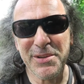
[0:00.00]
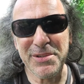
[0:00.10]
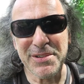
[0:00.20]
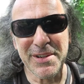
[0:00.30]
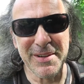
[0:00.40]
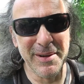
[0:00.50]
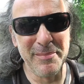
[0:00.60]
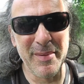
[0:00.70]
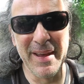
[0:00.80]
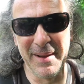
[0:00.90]
used to
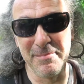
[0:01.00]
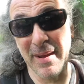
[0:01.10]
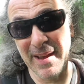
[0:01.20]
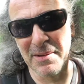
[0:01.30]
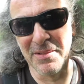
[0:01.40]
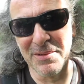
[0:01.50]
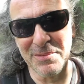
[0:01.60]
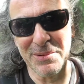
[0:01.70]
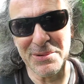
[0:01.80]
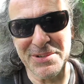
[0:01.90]
being on
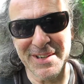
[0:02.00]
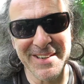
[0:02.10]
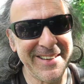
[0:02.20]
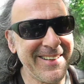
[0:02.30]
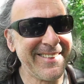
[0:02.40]
the water